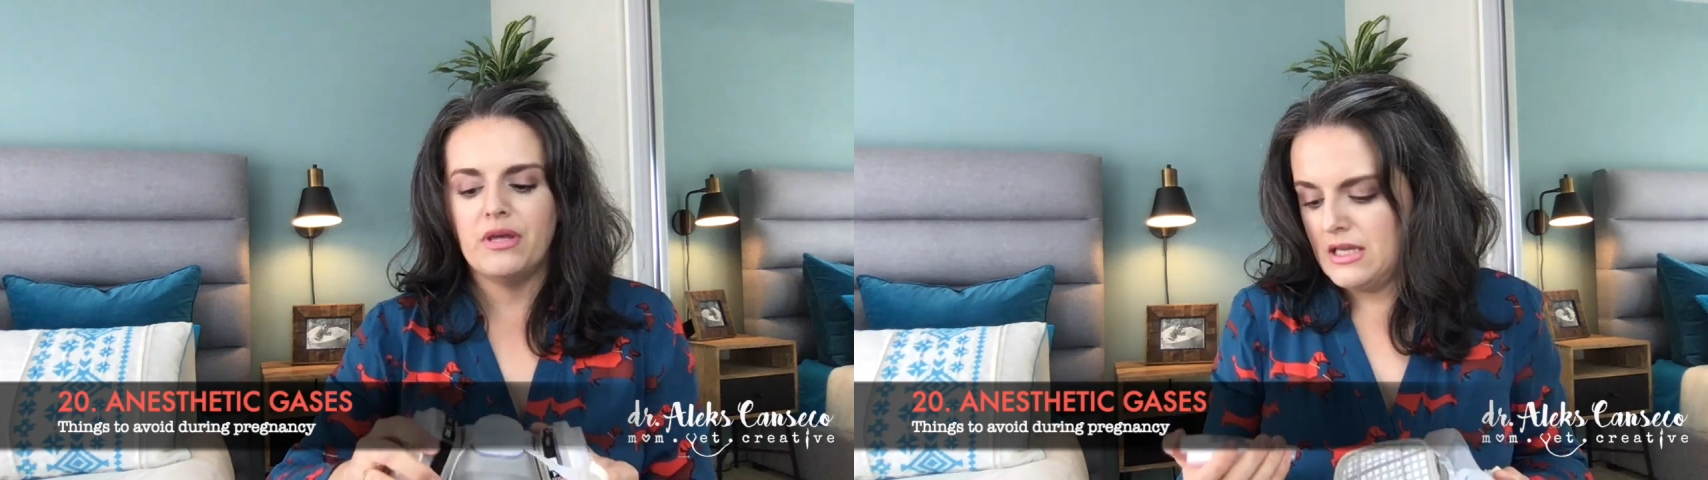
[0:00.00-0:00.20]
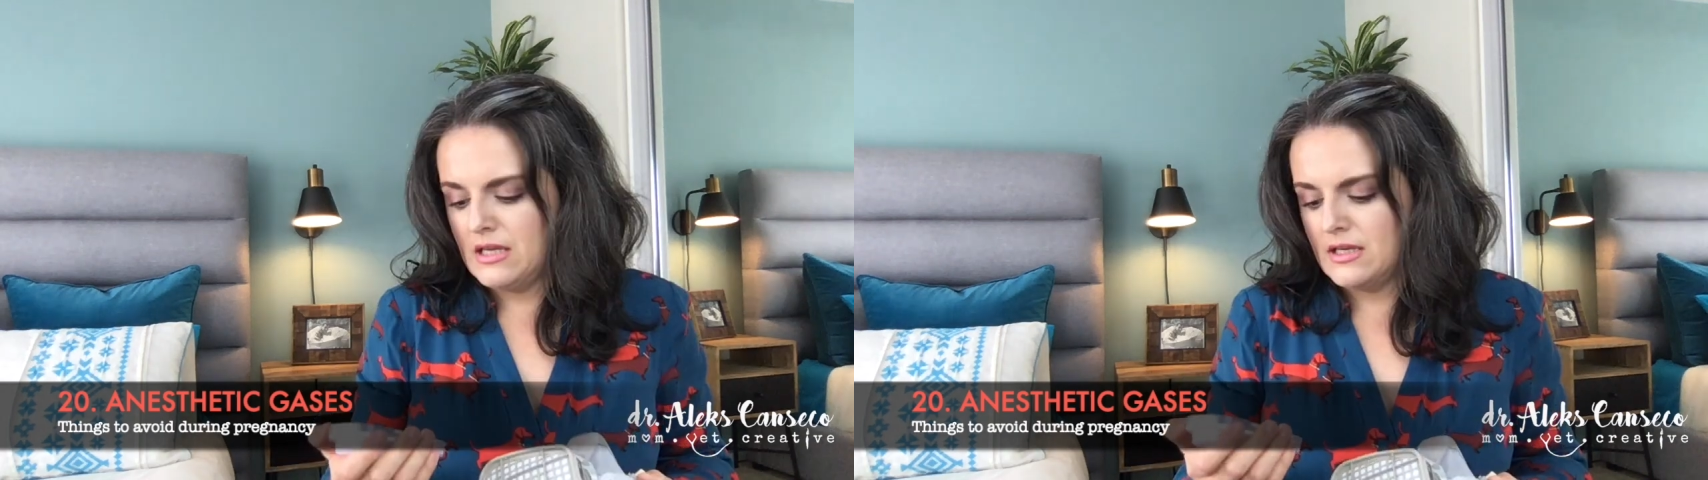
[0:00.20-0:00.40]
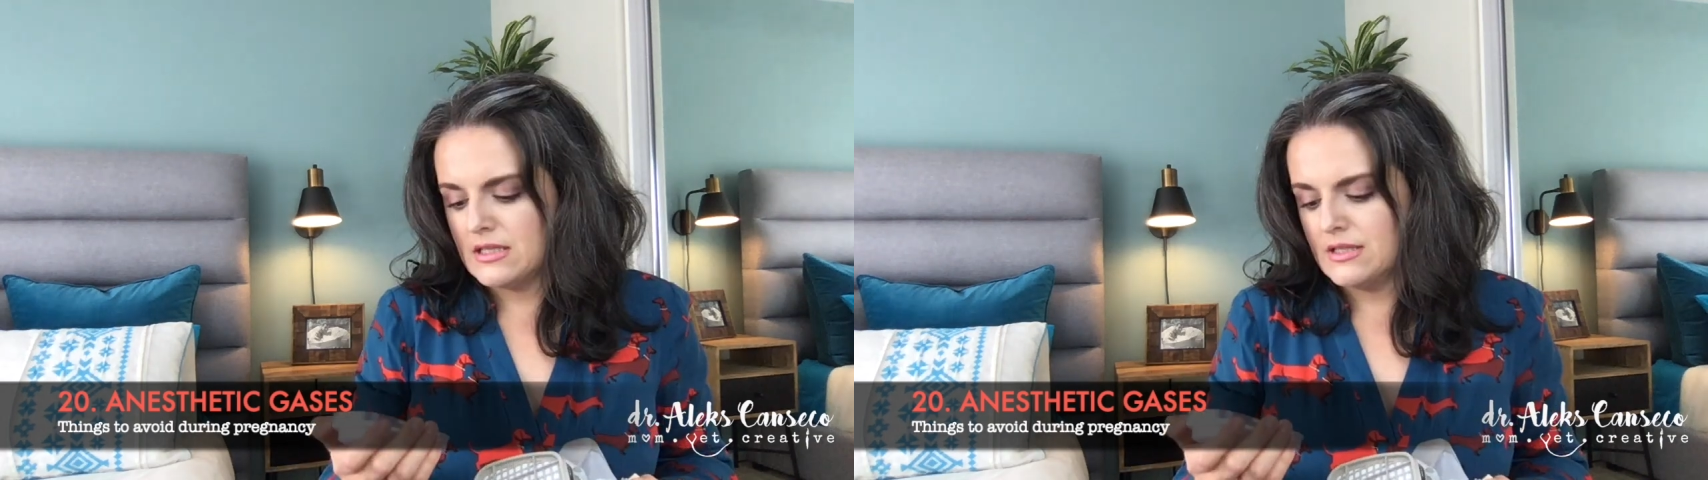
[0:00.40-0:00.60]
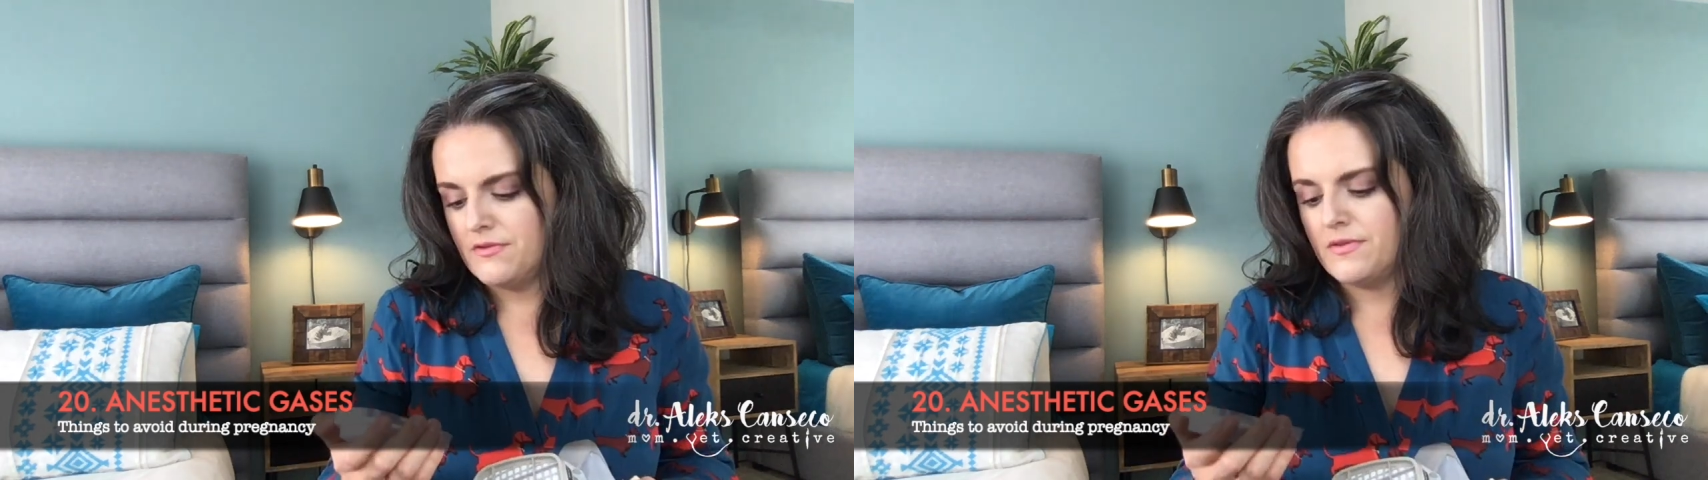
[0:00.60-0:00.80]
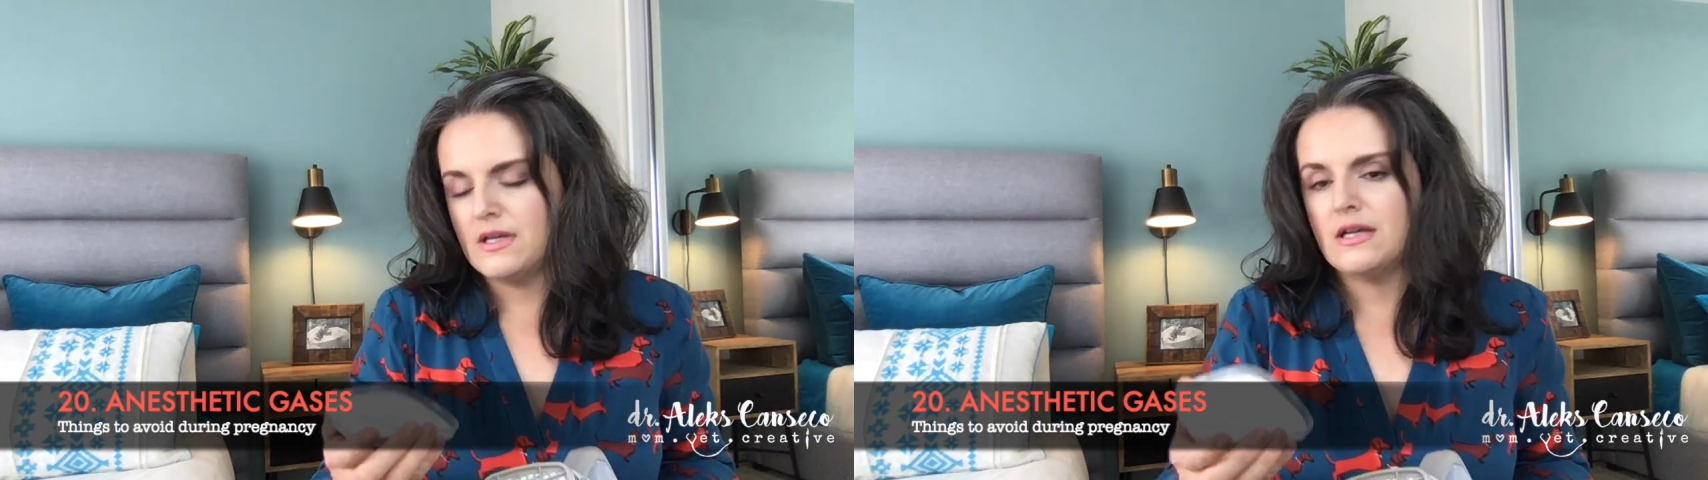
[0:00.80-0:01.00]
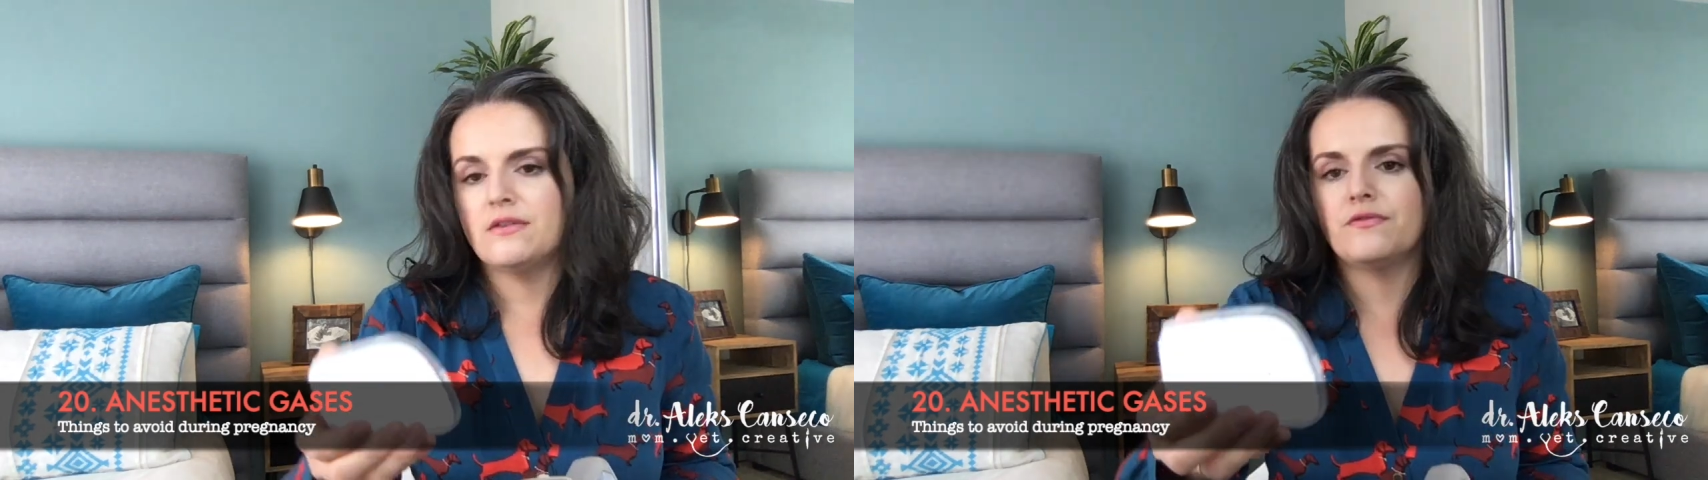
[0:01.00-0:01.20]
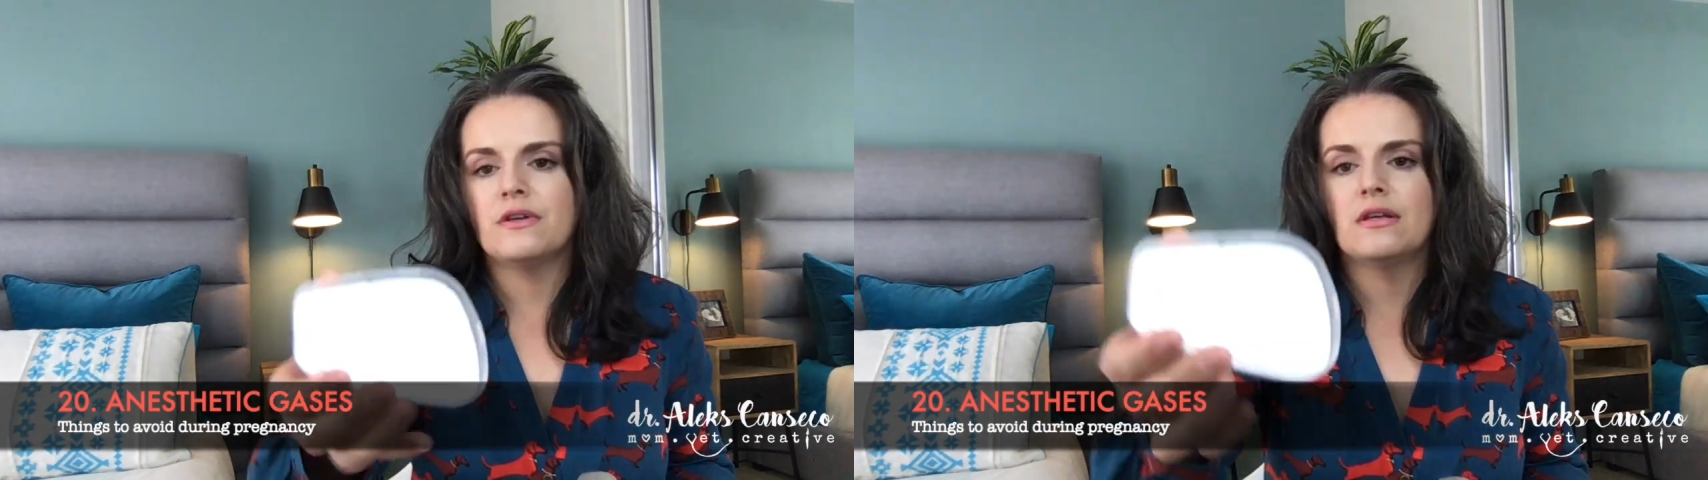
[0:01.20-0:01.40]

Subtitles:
P95